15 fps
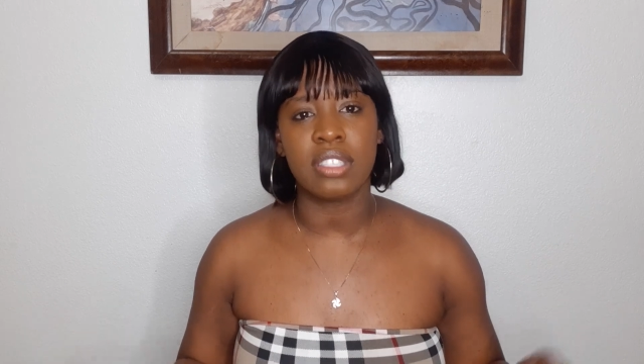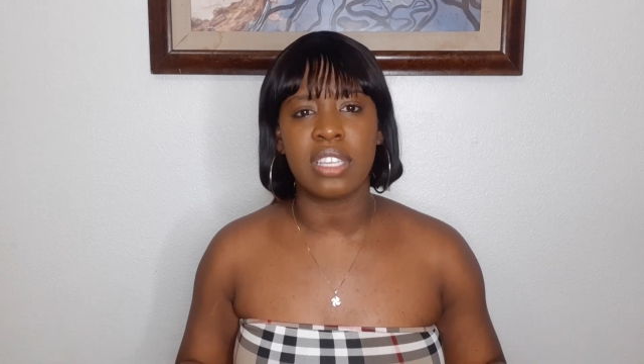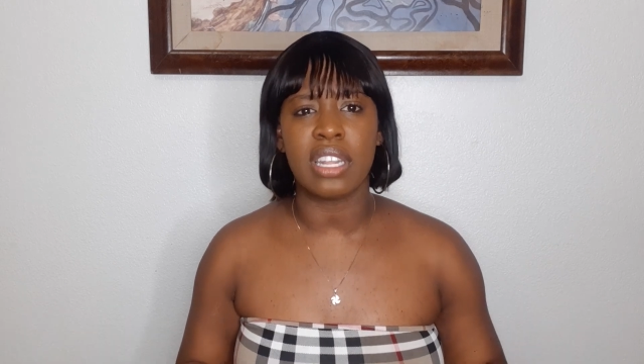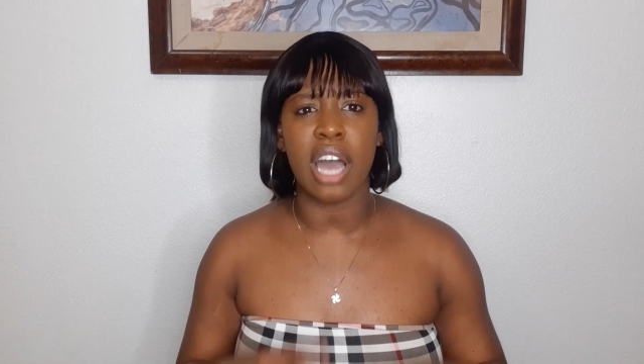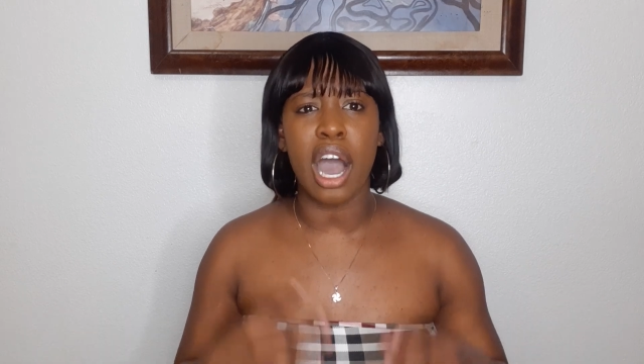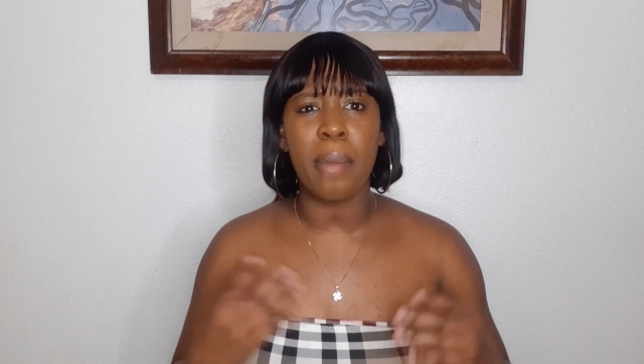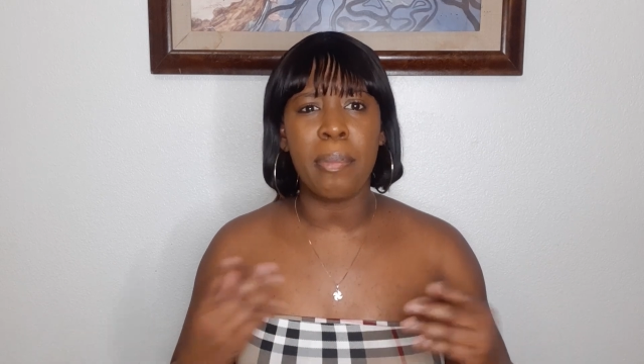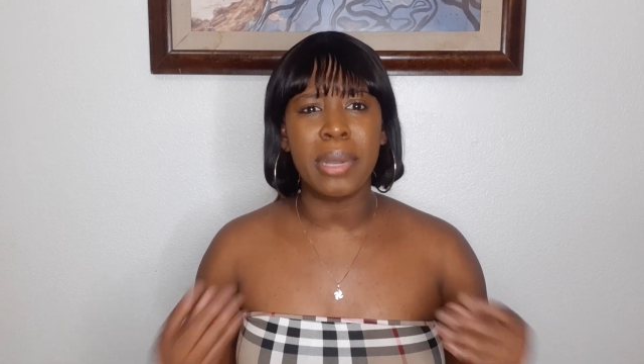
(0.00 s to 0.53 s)
So
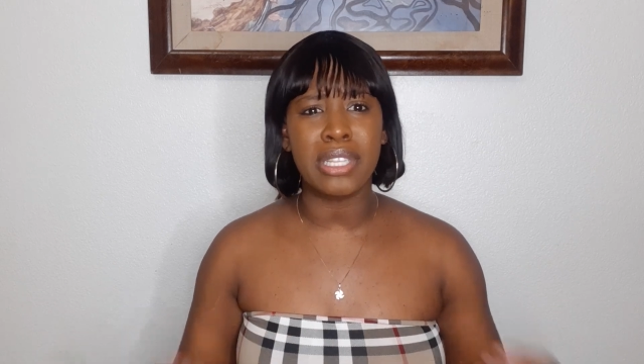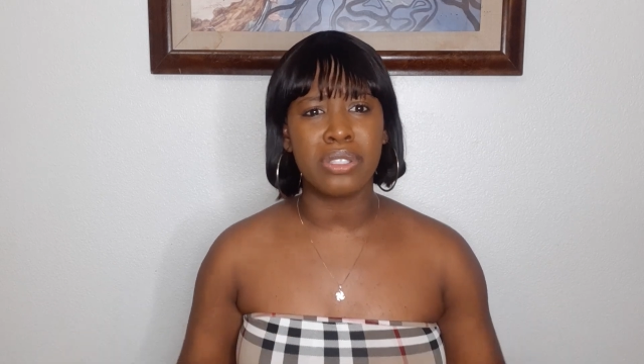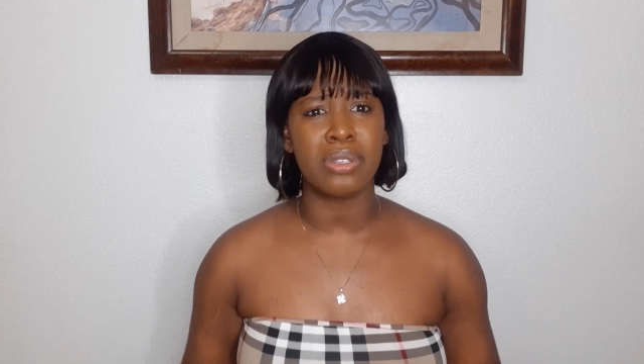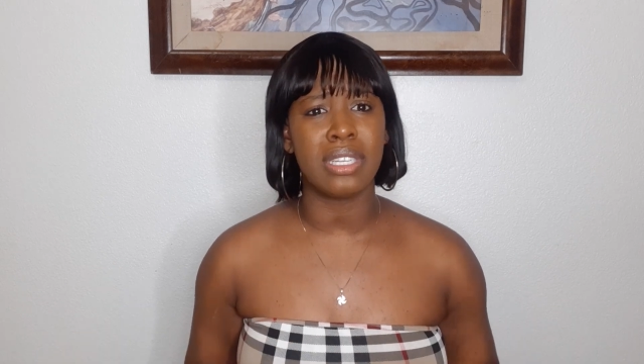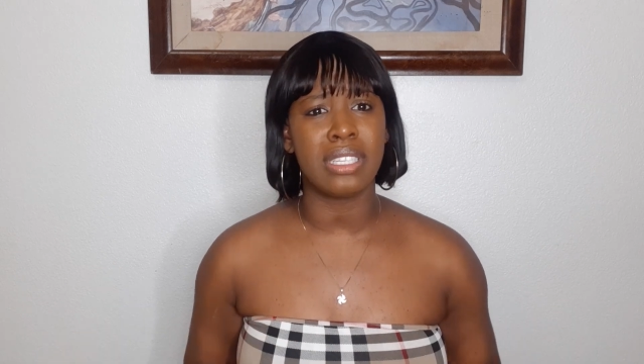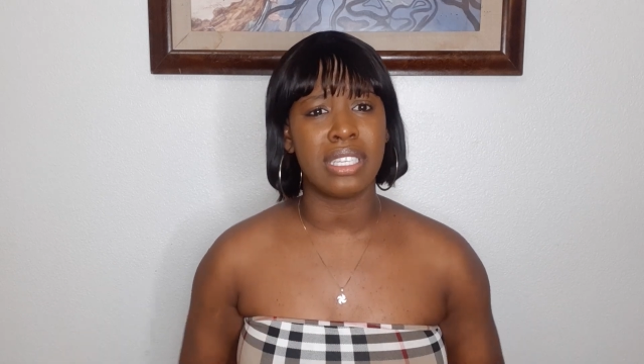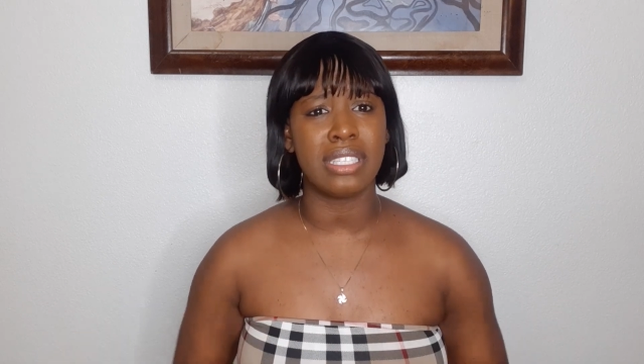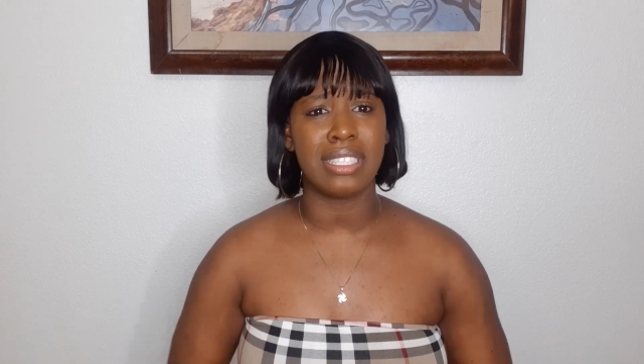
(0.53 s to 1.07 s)
the
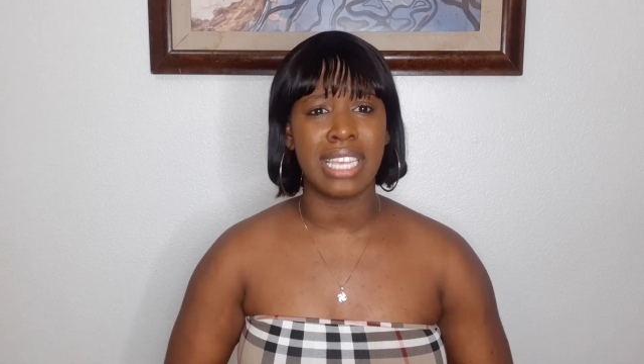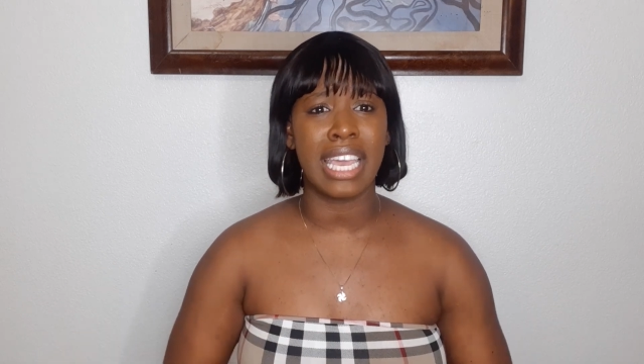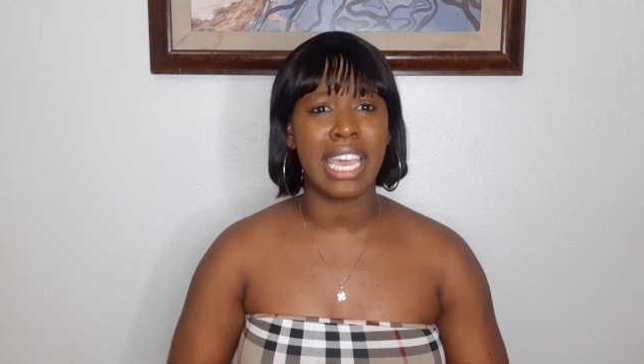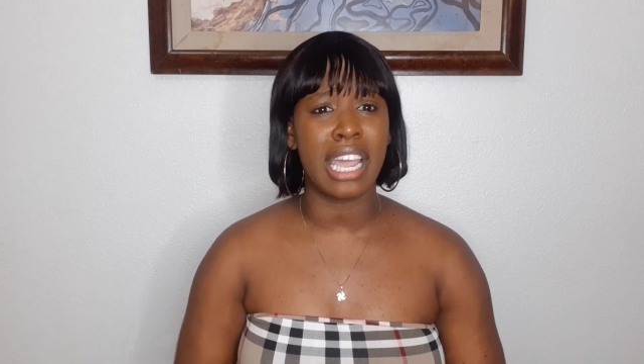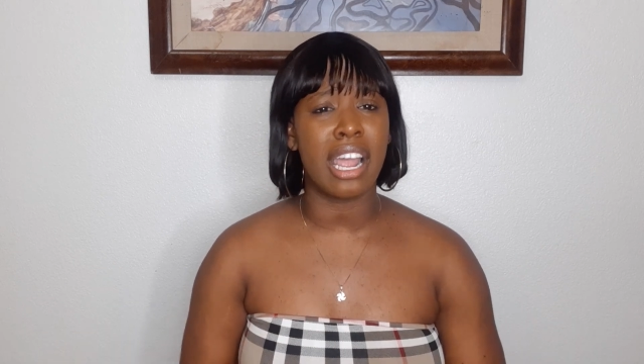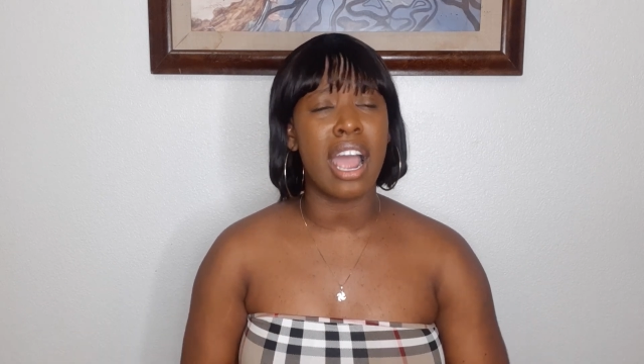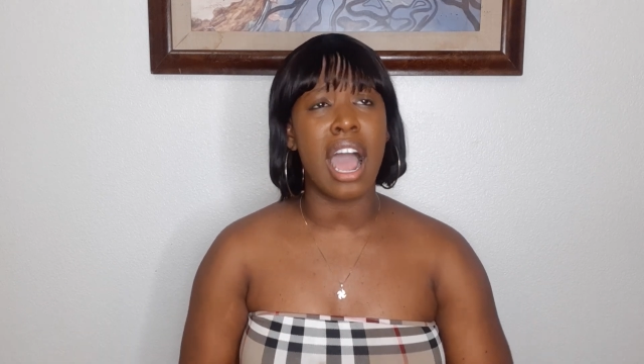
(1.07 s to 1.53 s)
opportunities here